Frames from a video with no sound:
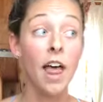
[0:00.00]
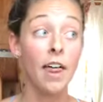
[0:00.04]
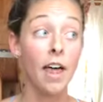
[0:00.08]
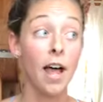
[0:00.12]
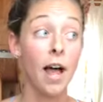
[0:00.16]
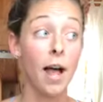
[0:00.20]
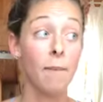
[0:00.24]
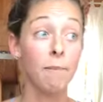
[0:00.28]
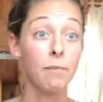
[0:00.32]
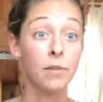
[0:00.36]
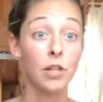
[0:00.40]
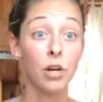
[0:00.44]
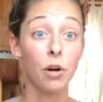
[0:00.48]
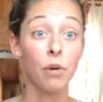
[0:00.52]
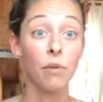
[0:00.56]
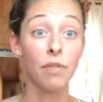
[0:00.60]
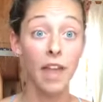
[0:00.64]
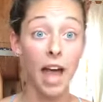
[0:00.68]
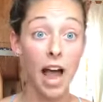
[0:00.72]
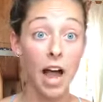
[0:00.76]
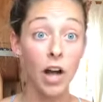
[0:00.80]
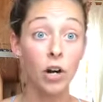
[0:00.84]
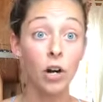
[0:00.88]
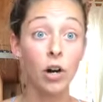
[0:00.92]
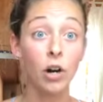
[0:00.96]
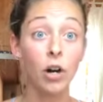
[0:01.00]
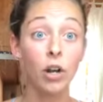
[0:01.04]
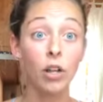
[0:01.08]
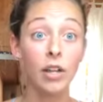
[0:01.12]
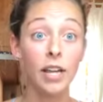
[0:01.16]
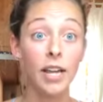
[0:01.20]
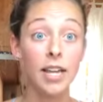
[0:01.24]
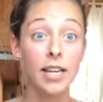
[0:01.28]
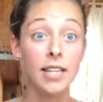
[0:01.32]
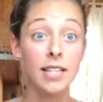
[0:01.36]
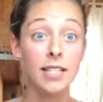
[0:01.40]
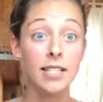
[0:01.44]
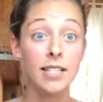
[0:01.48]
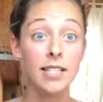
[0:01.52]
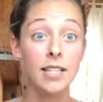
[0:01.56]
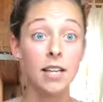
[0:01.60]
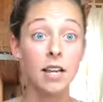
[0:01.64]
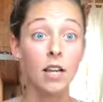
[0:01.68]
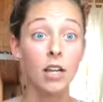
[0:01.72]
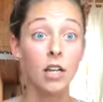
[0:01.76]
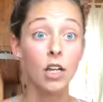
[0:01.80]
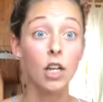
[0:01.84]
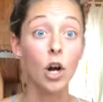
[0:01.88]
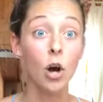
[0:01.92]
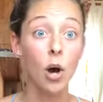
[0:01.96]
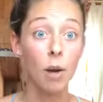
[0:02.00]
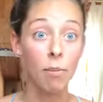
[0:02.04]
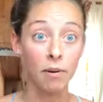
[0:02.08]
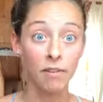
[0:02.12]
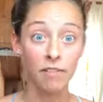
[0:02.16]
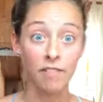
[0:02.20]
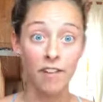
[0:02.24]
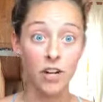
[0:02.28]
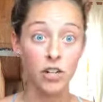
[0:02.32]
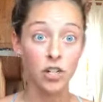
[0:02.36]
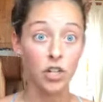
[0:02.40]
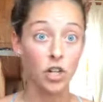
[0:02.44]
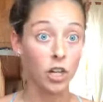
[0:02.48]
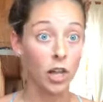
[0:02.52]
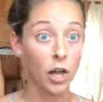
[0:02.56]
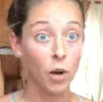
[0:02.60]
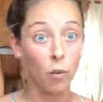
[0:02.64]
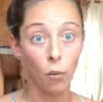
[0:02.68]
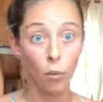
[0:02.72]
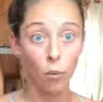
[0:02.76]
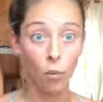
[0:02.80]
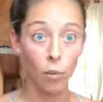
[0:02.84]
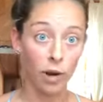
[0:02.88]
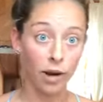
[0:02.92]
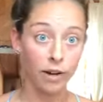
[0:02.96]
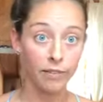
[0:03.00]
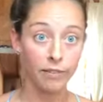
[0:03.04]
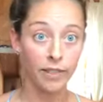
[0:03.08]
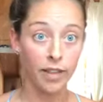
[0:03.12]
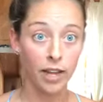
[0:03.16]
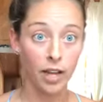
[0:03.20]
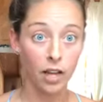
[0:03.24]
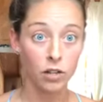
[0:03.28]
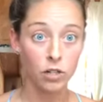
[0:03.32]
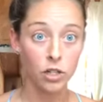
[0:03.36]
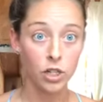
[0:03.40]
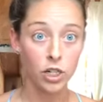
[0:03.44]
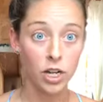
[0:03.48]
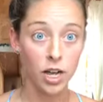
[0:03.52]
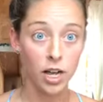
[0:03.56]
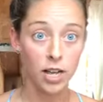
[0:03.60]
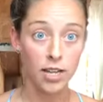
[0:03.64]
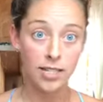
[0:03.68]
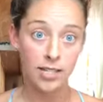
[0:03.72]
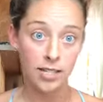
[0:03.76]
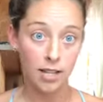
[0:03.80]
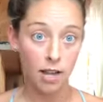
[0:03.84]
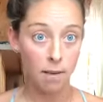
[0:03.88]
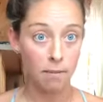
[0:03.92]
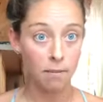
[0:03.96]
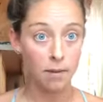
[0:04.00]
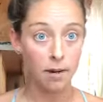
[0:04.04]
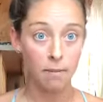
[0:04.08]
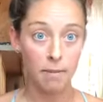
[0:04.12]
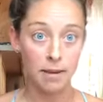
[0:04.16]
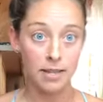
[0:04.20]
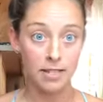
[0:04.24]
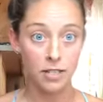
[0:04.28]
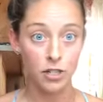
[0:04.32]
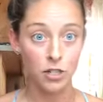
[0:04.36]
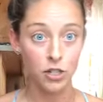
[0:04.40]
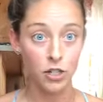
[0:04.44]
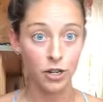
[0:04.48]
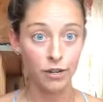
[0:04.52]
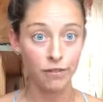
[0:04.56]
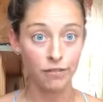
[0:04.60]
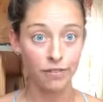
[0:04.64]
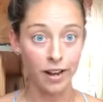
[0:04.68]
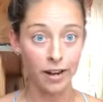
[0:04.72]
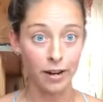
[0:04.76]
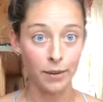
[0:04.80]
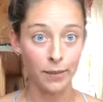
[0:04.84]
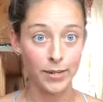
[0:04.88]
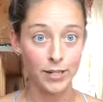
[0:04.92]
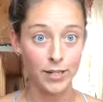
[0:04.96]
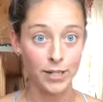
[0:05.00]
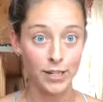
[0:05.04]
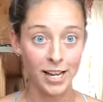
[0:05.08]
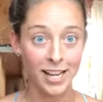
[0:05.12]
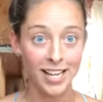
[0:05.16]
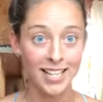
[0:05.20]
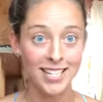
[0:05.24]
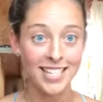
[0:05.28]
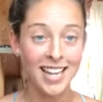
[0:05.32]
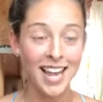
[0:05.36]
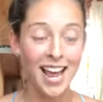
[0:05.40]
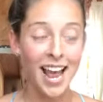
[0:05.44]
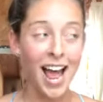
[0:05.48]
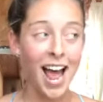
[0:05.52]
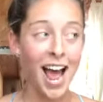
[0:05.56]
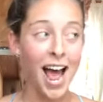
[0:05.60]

That girl is, a professional at whatever the hell she does. I'm going to message her and find out what she does.